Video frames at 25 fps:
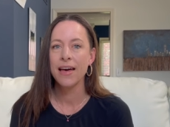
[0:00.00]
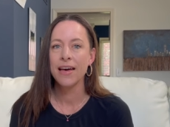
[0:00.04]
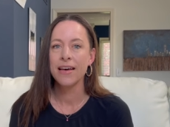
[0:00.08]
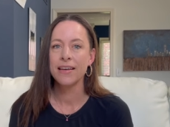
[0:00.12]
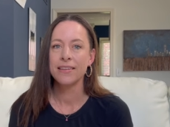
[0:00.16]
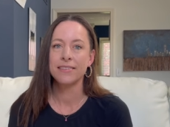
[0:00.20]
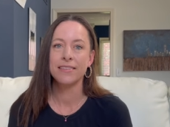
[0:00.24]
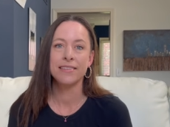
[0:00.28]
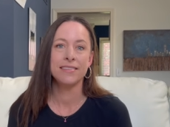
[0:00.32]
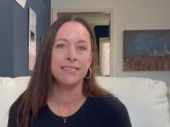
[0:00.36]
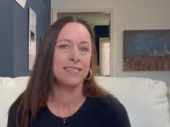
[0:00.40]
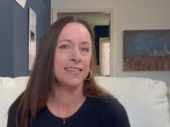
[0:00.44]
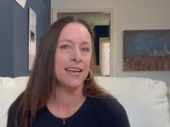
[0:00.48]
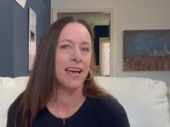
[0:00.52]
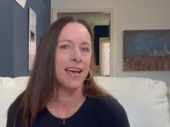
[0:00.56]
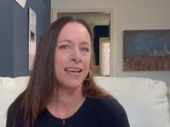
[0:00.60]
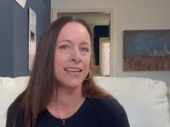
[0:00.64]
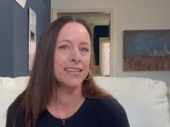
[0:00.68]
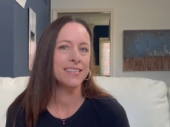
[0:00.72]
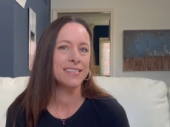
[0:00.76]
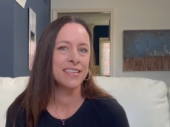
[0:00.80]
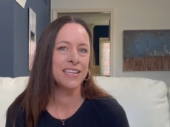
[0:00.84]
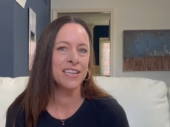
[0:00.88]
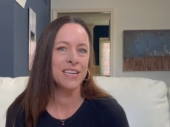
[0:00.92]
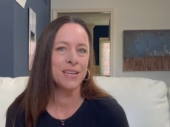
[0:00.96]
Today
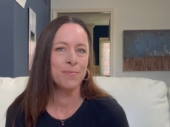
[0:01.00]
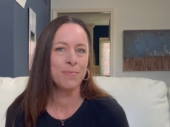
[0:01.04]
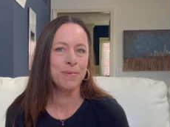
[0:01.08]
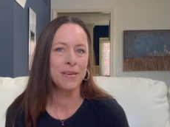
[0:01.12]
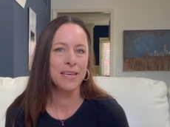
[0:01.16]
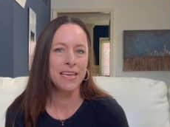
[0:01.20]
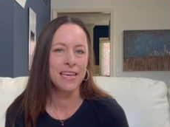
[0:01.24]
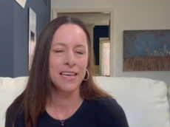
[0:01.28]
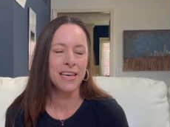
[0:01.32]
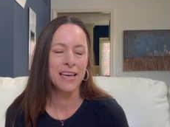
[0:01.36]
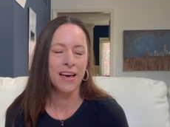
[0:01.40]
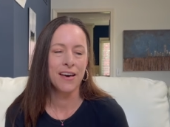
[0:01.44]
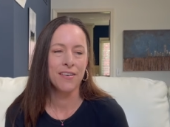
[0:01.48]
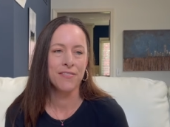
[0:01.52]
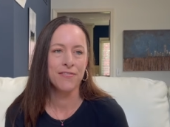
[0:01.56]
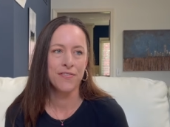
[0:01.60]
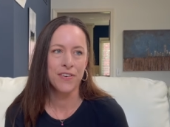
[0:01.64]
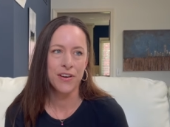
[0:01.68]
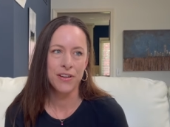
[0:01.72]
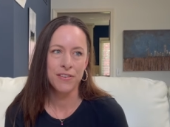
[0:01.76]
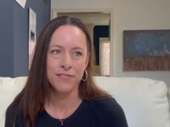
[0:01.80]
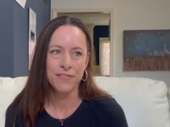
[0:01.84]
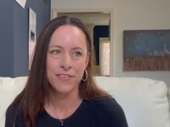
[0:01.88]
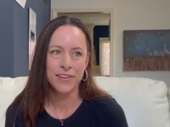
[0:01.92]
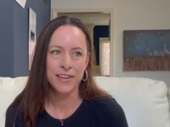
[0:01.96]
is gonna be a
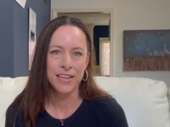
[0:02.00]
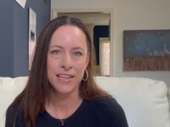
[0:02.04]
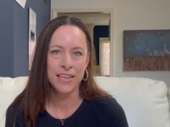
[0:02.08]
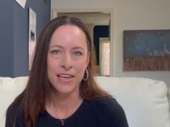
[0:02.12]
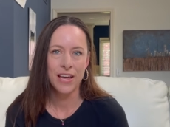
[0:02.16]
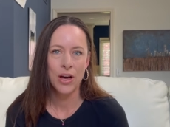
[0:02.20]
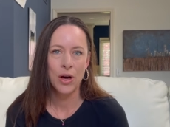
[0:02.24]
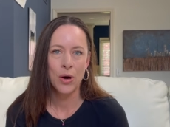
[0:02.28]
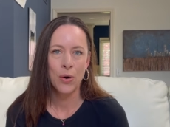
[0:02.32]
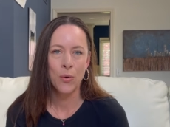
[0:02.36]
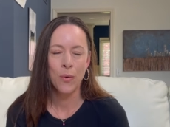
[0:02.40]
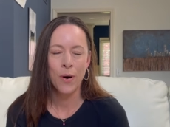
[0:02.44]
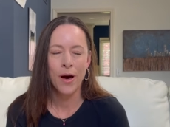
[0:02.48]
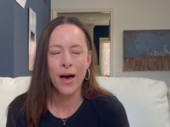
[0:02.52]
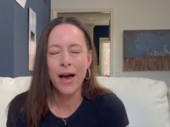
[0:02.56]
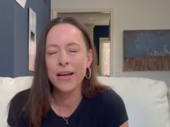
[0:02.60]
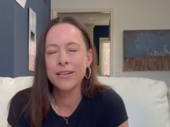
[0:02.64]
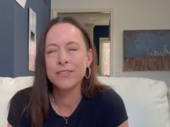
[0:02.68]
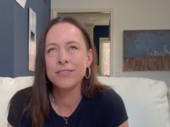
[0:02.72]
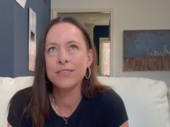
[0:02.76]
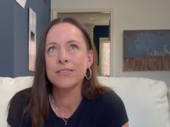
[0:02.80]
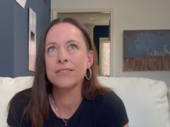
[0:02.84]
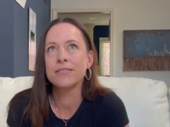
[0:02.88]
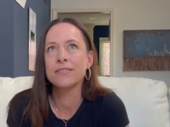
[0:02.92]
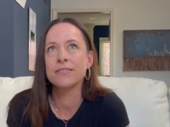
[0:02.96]
fun video. I
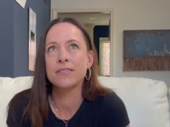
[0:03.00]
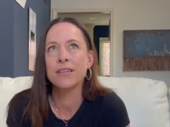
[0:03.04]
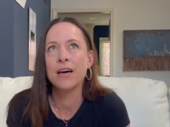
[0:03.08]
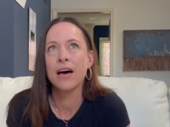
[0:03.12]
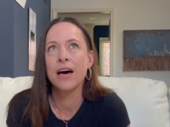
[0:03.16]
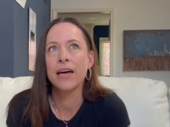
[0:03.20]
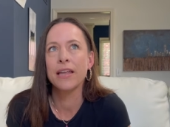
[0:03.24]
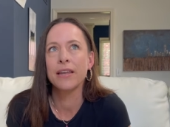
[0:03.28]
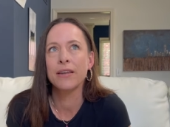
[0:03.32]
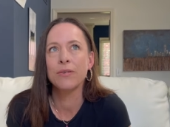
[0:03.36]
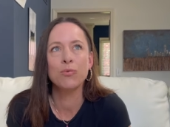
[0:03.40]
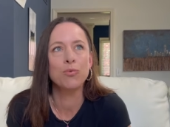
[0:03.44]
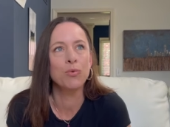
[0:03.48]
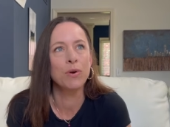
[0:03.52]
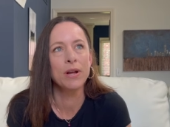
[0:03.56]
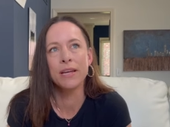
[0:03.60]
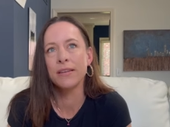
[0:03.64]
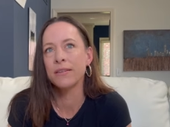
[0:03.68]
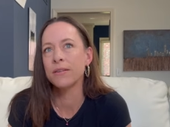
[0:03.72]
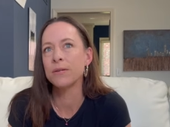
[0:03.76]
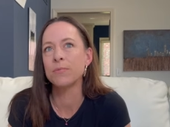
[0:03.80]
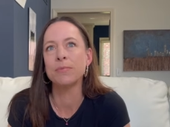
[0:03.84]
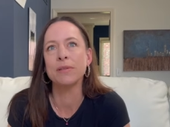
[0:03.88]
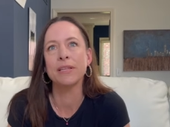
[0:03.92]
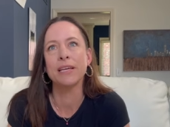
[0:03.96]
just thought
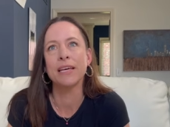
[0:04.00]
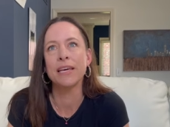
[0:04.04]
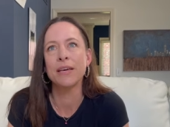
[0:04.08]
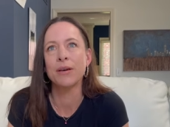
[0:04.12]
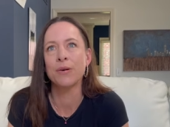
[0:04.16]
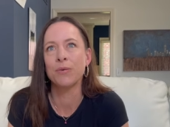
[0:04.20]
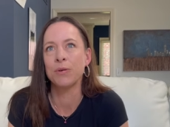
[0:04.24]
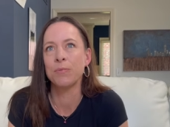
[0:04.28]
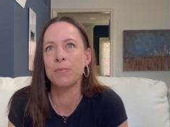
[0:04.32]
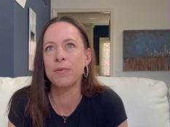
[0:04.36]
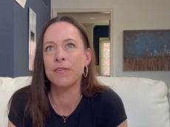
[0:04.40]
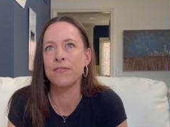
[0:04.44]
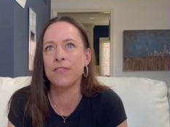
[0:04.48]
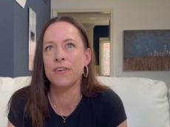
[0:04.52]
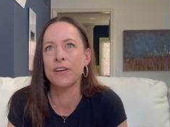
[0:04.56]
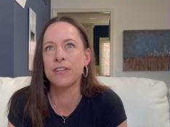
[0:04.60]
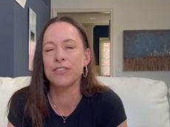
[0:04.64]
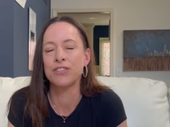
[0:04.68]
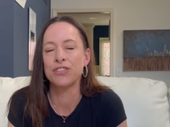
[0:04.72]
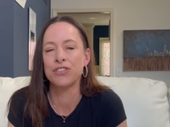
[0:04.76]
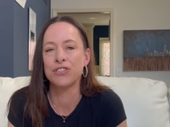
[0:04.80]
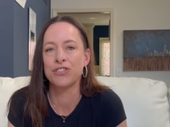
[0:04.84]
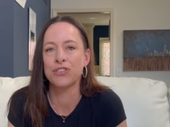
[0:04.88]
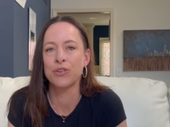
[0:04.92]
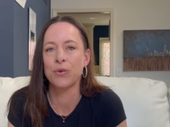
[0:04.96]
randomly it would be fun to
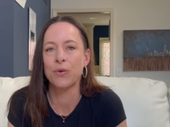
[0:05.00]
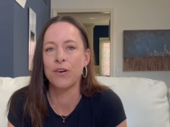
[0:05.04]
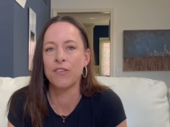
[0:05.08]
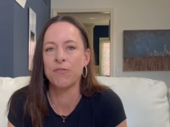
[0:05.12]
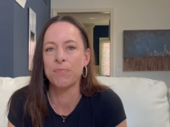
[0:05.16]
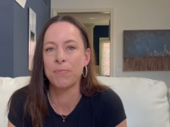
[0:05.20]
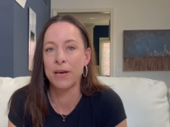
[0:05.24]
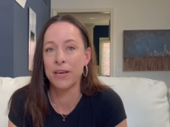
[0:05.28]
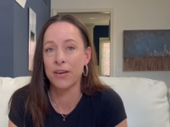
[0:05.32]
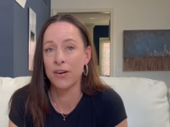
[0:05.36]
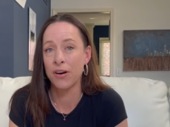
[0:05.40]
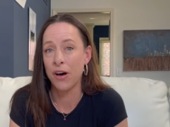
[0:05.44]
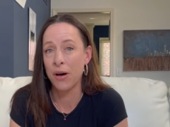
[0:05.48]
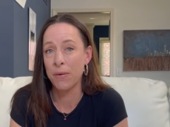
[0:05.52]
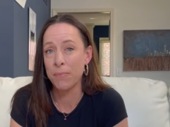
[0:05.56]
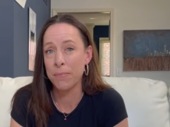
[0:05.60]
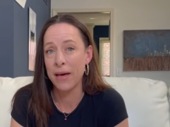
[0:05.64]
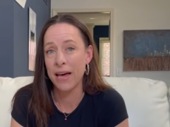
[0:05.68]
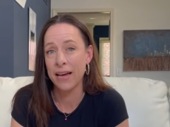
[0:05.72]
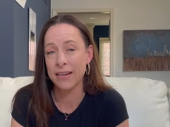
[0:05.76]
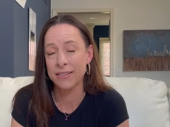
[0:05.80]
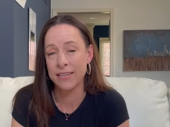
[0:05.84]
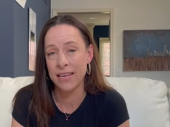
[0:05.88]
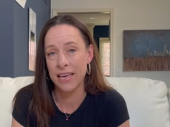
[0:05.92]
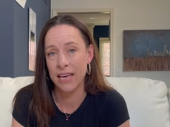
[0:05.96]
show off my
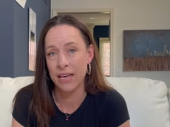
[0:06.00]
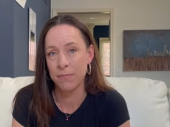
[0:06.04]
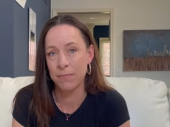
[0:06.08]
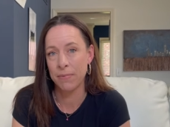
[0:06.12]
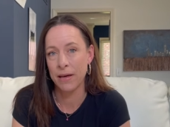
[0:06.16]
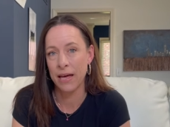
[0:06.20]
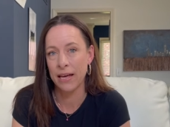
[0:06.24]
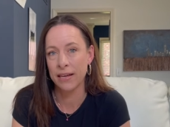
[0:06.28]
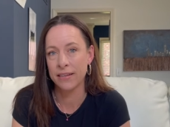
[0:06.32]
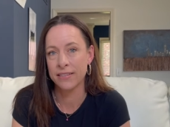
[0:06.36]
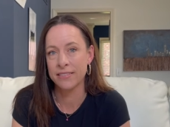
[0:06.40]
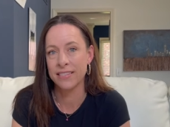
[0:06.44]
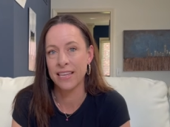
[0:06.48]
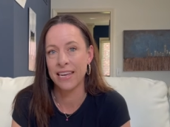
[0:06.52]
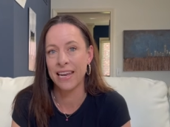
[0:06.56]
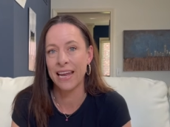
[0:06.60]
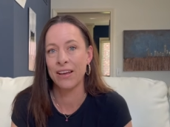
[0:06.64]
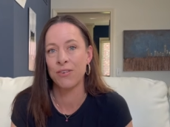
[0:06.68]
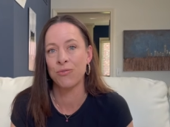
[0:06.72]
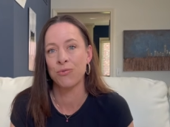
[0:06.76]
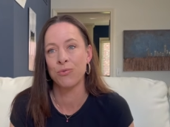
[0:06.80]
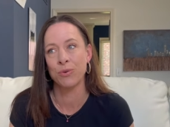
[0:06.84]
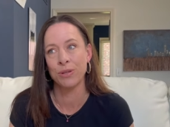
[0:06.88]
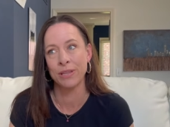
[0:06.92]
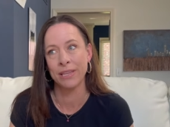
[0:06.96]
compact handbags that I
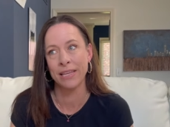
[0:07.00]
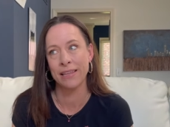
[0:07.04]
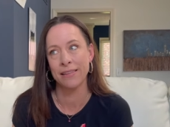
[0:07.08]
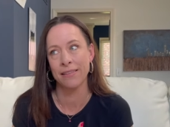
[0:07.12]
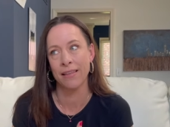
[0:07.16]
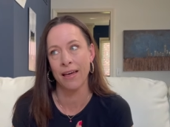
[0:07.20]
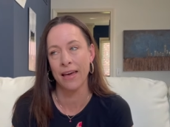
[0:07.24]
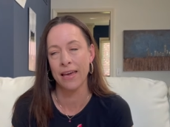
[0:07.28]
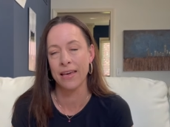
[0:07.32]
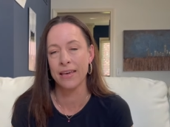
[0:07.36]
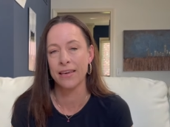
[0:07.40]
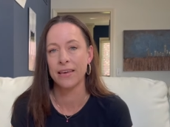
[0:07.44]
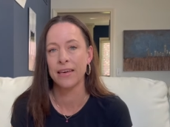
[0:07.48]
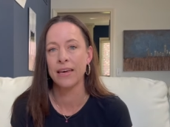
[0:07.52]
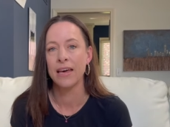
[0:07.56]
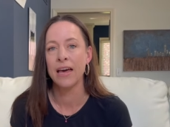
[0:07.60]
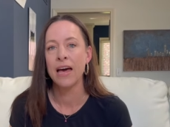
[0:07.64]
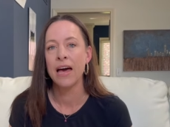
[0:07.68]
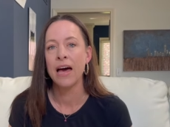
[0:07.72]
really like.